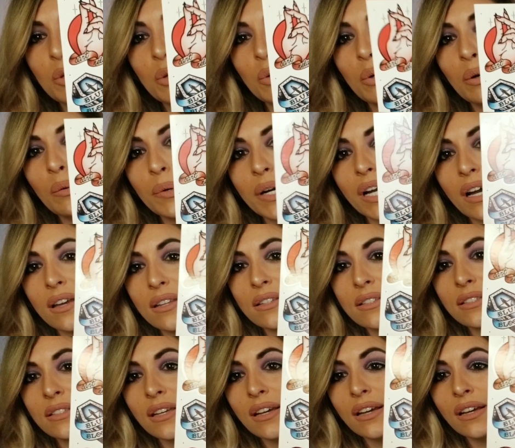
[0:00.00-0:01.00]
cool
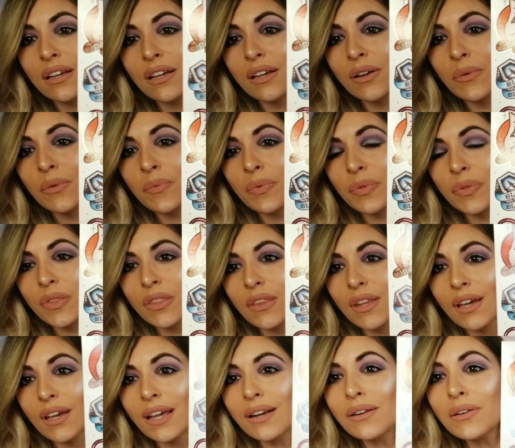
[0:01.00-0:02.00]
because
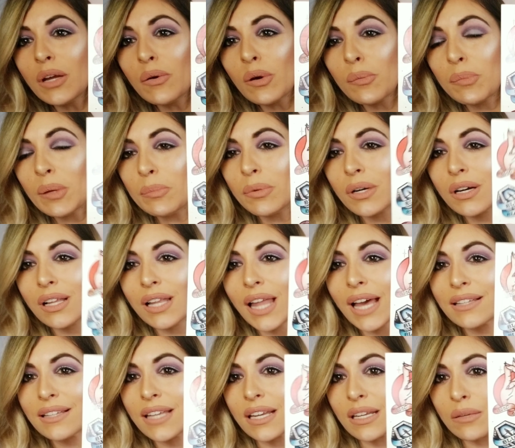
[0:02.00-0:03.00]
I don't know what people
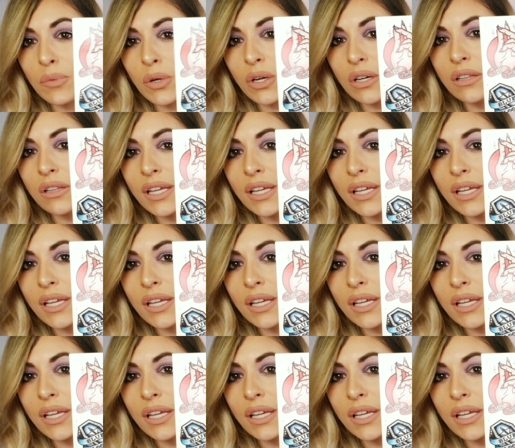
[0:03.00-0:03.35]
collect anymore.